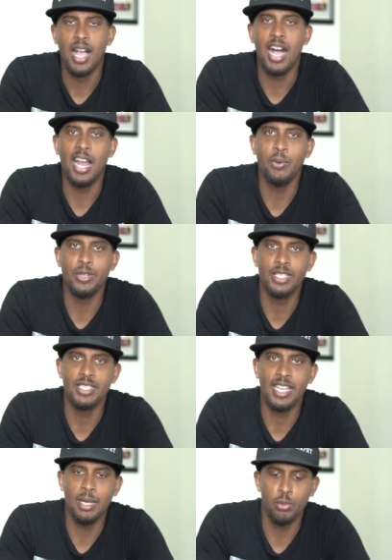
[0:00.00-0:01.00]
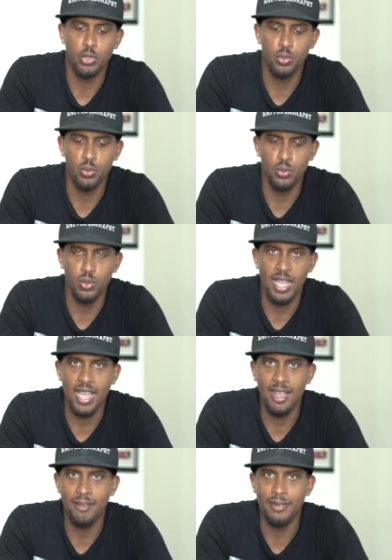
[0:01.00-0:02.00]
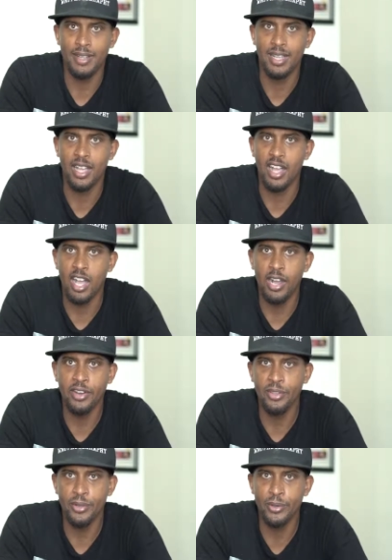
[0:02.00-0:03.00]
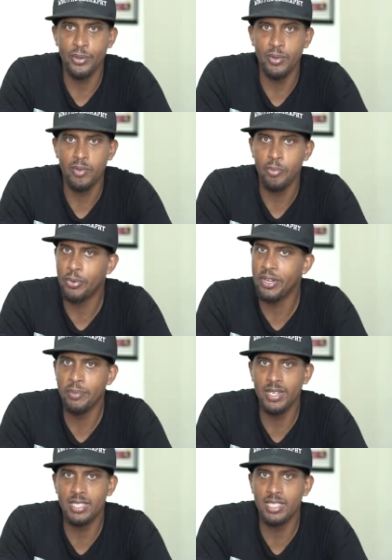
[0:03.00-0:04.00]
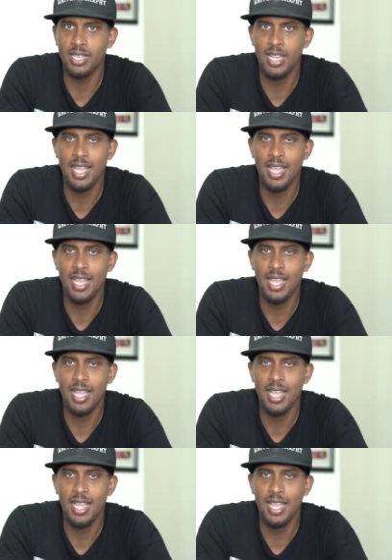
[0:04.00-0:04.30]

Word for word: I was able to have audio pretty much